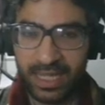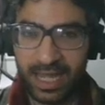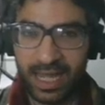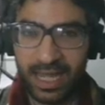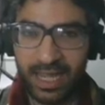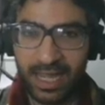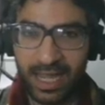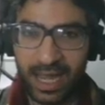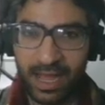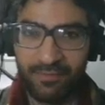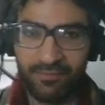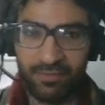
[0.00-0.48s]
I
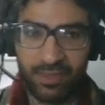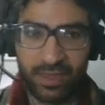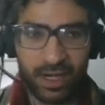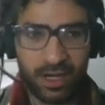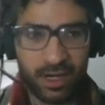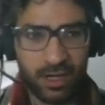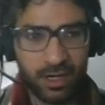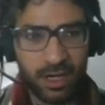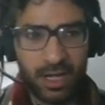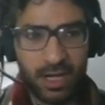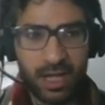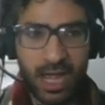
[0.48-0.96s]
have
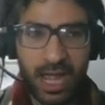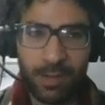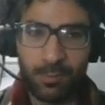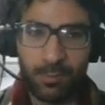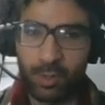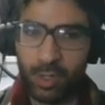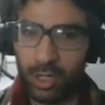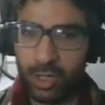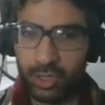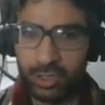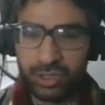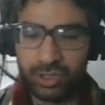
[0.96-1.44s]
there. I
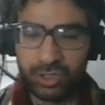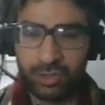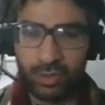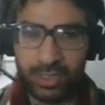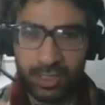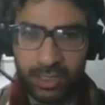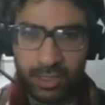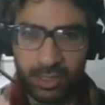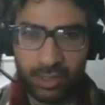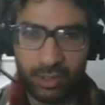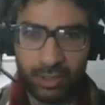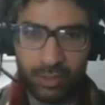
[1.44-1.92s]
will also
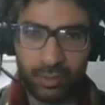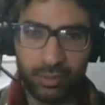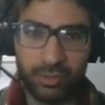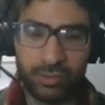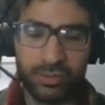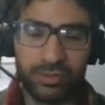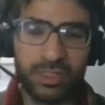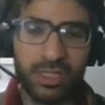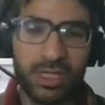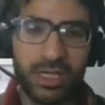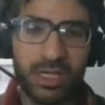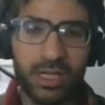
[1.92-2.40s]

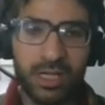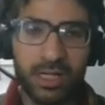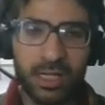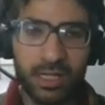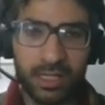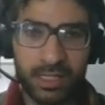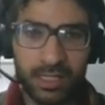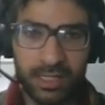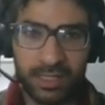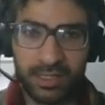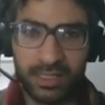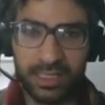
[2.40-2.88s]
include
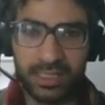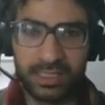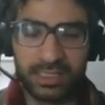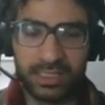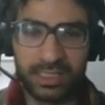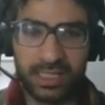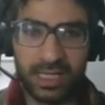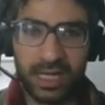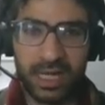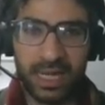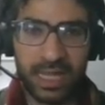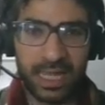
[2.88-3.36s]
this
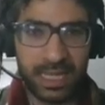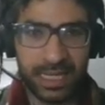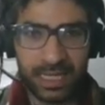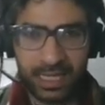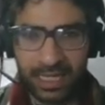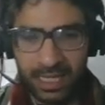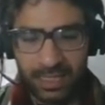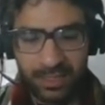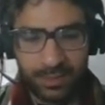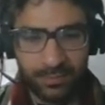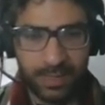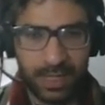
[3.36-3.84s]
link
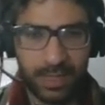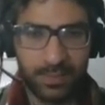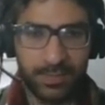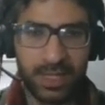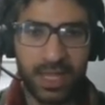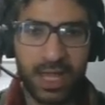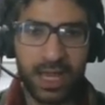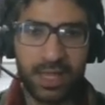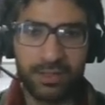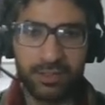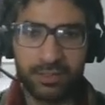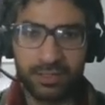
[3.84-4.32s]
and maybe
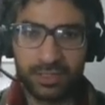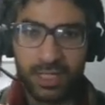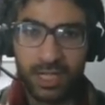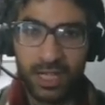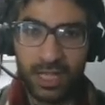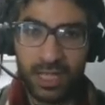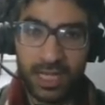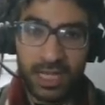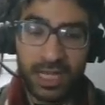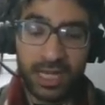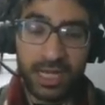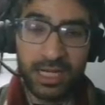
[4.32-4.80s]
others
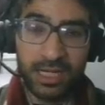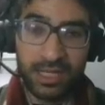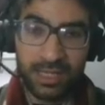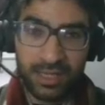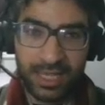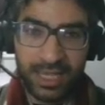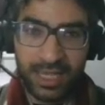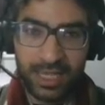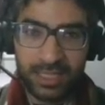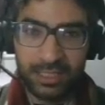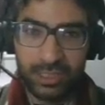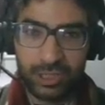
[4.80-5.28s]
in
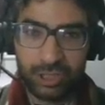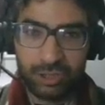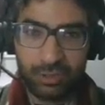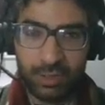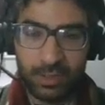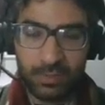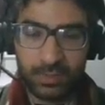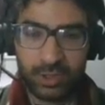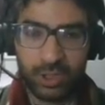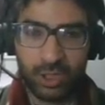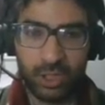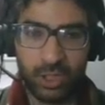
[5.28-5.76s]
the
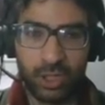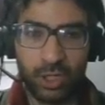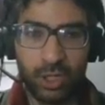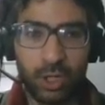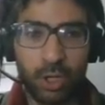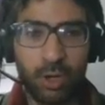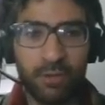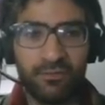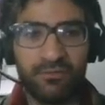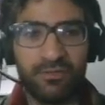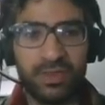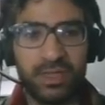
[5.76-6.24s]
description
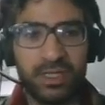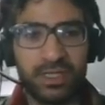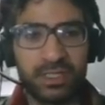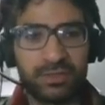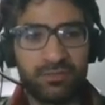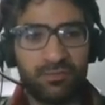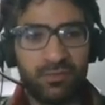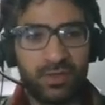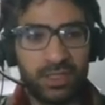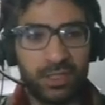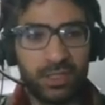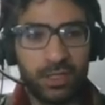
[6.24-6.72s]
of this
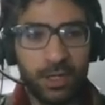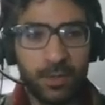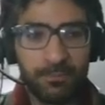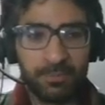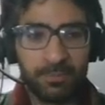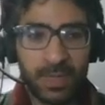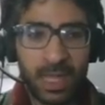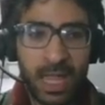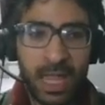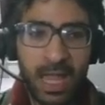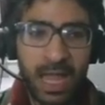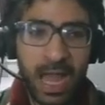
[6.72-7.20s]
video.
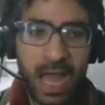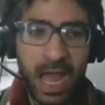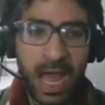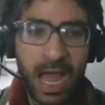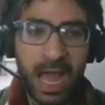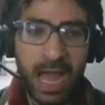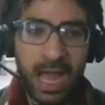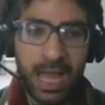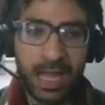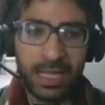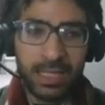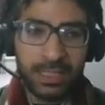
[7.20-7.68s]

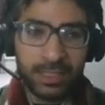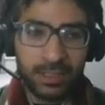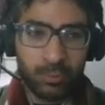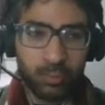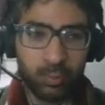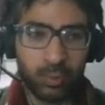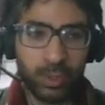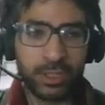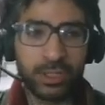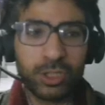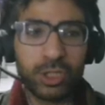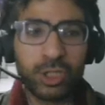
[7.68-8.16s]
And
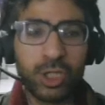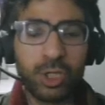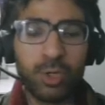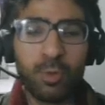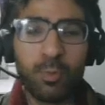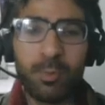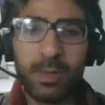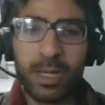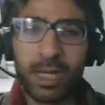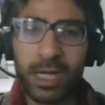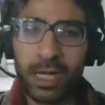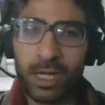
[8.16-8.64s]
what you
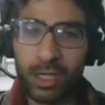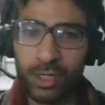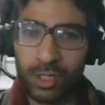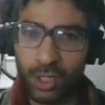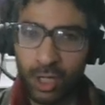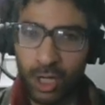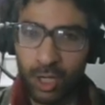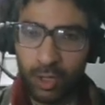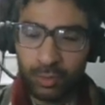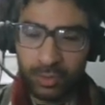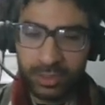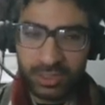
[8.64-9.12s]
will
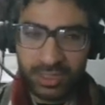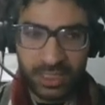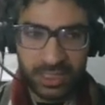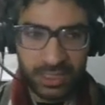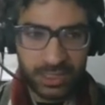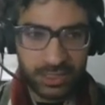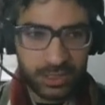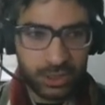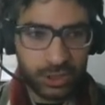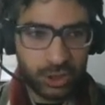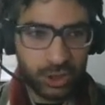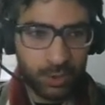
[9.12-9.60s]

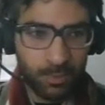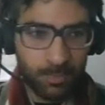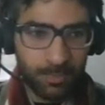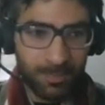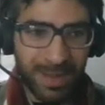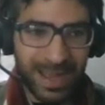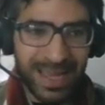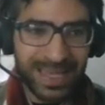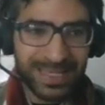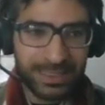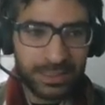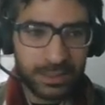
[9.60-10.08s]
notice, you
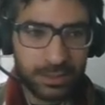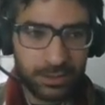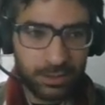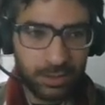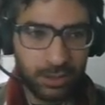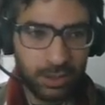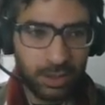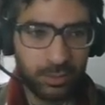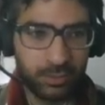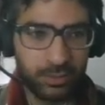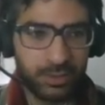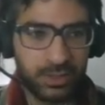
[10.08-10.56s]
might
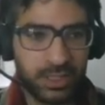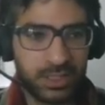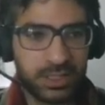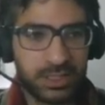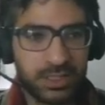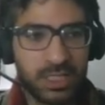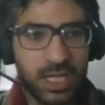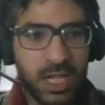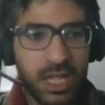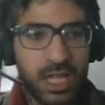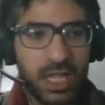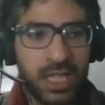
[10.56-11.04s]

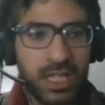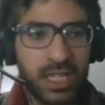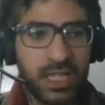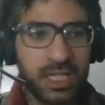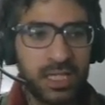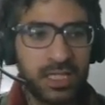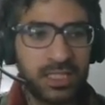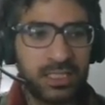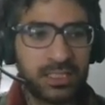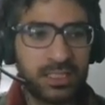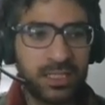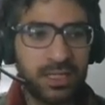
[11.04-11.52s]
notice,
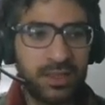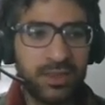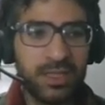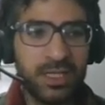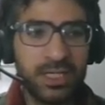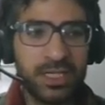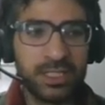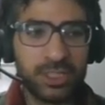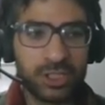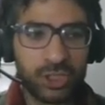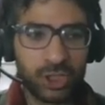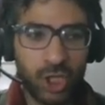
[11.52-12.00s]
is
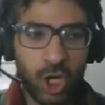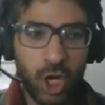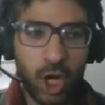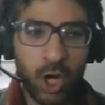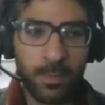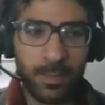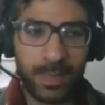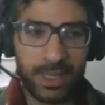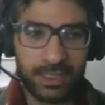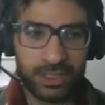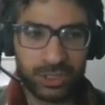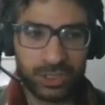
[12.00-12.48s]
these
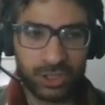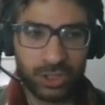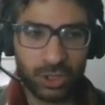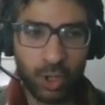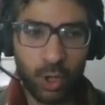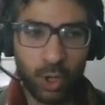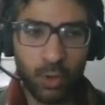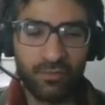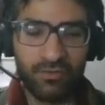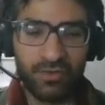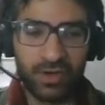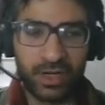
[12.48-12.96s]
comments
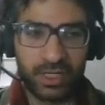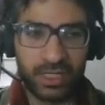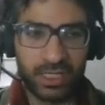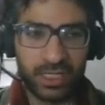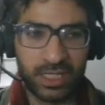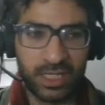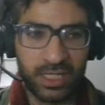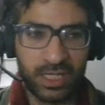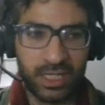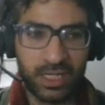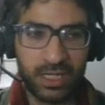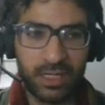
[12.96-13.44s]
over
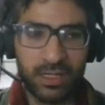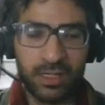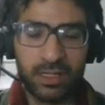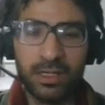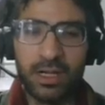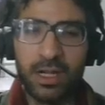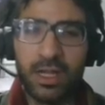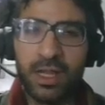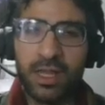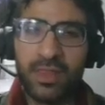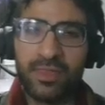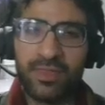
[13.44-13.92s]
here
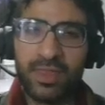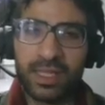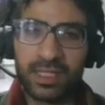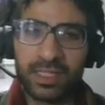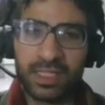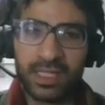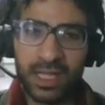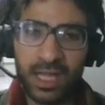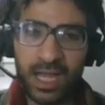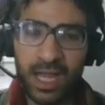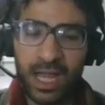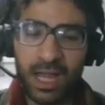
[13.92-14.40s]
that
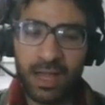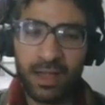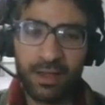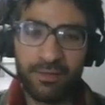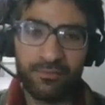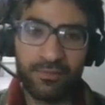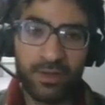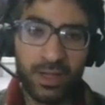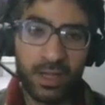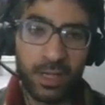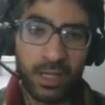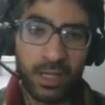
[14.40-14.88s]
have